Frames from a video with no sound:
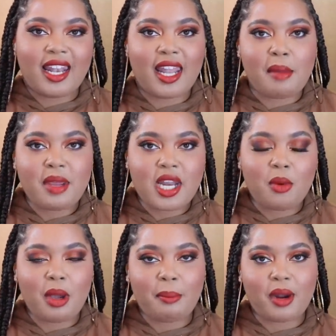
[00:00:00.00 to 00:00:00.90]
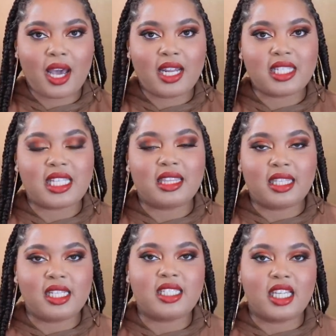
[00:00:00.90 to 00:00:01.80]
Let me know what products
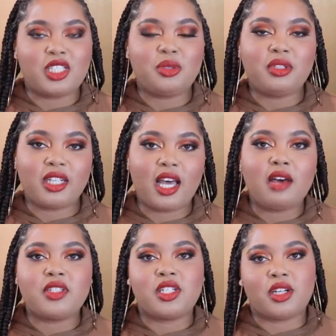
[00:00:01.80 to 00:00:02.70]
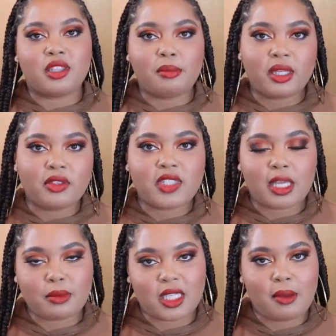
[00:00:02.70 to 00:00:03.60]
and things that you loved during the month of
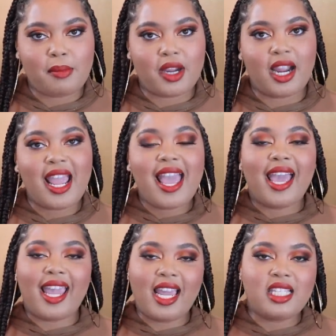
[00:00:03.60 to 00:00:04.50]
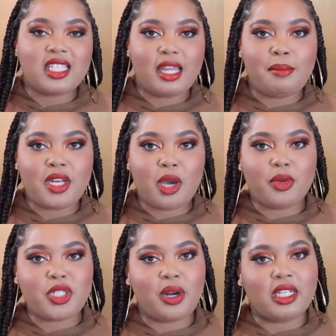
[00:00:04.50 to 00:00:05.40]
September, and let me know
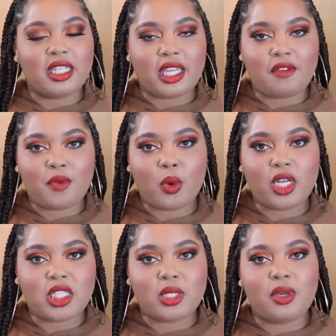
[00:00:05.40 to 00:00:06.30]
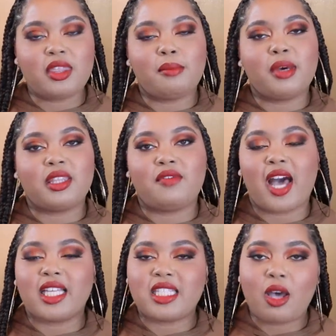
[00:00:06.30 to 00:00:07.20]
what you are looking forward to in the month of
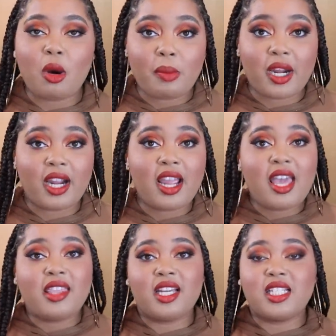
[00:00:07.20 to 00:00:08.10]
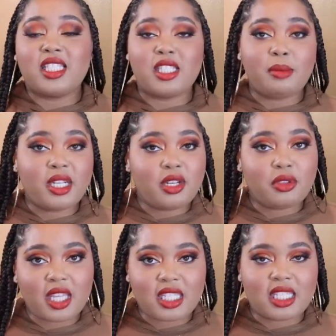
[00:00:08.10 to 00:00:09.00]
October. There are so many
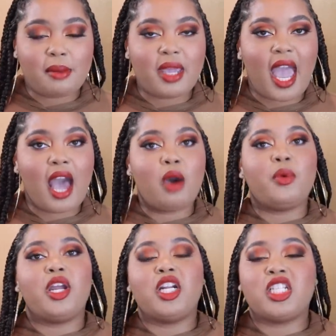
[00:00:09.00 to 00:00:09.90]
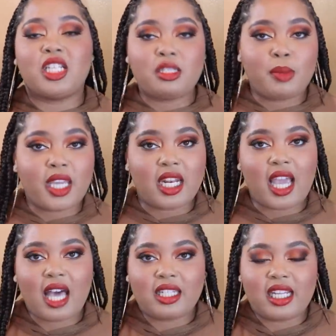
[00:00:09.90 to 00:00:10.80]
new things coming out. We are just
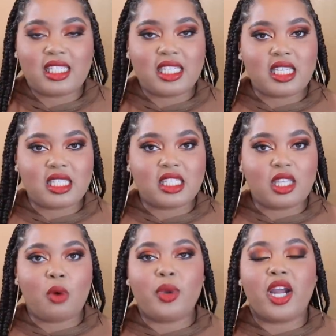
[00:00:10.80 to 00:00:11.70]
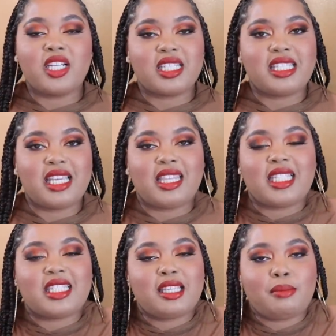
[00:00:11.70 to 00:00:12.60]
beginning holiday season, so we are just seeing
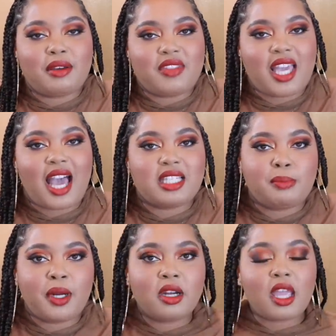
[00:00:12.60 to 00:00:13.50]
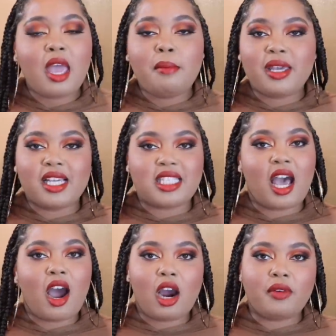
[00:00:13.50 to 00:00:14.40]
the tip of the iceberg, because
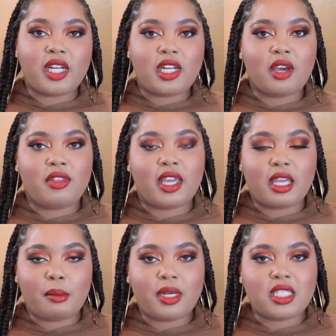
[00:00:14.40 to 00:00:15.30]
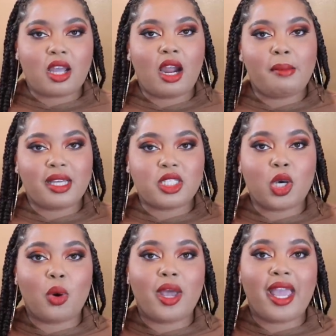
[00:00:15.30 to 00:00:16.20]
I already know that companies are about to
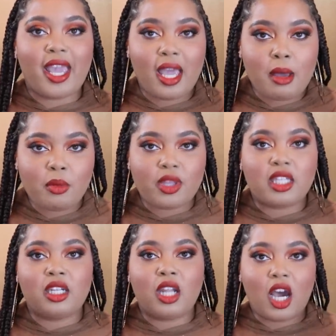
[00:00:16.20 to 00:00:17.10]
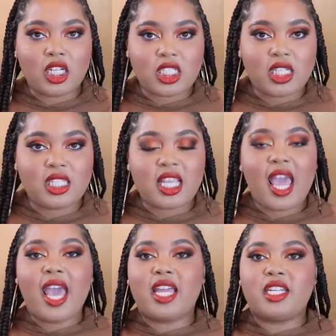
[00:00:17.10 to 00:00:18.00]
go ham with launches
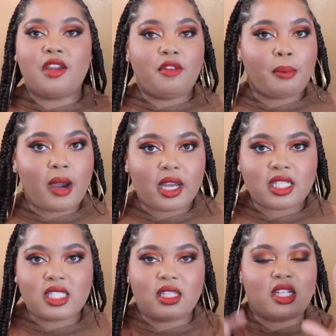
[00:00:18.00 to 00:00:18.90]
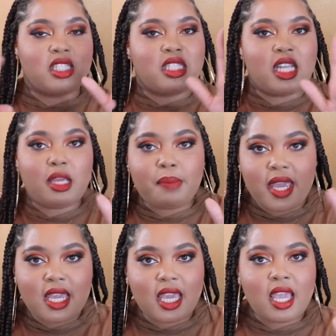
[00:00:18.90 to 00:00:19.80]
and different products that they're sneak
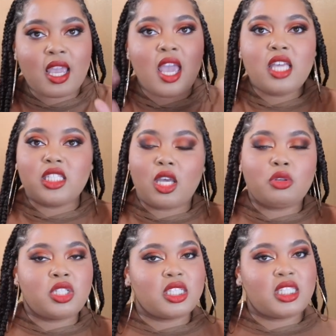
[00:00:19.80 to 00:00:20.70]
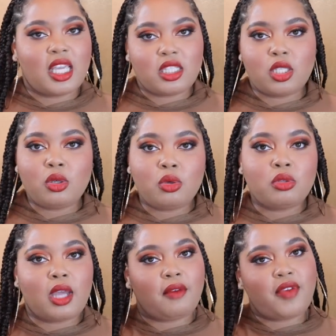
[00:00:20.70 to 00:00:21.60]
peeking. So just stay
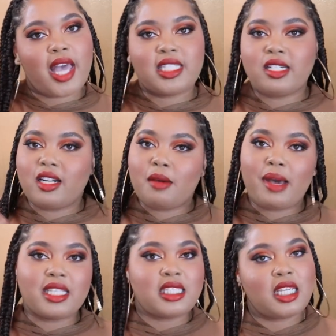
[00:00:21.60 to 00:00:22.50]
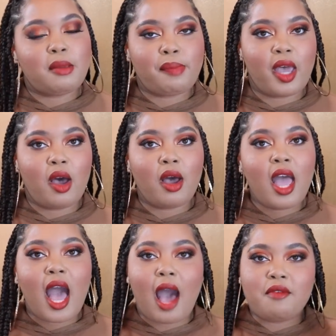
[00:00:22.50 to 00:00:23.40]
tuned. I'm fastening up my seatbelt.
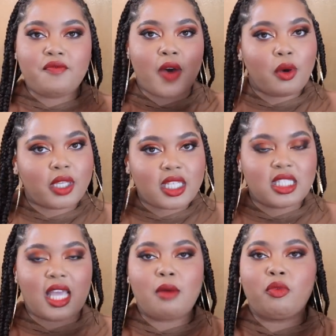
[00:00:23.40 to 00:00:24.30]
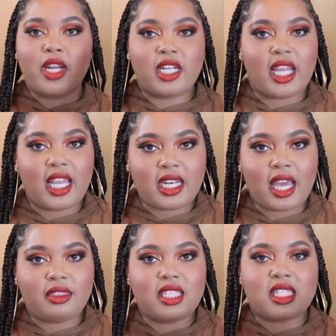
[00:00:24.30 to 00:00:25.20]
I'm focused. I'm ready to end
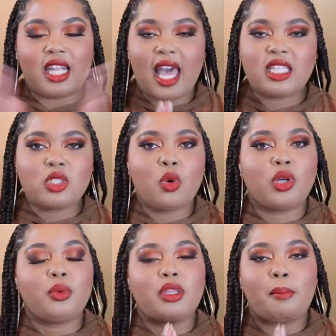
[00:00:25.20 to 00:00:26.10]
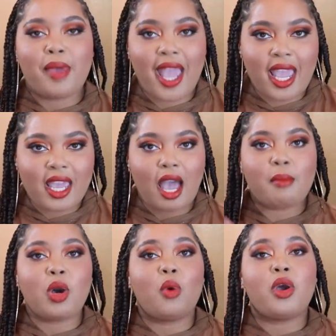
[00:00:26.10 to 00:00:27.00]
out this last quarter with a bang.
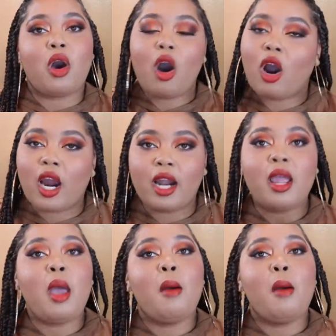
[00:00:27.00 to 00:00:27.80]
I'm going hard,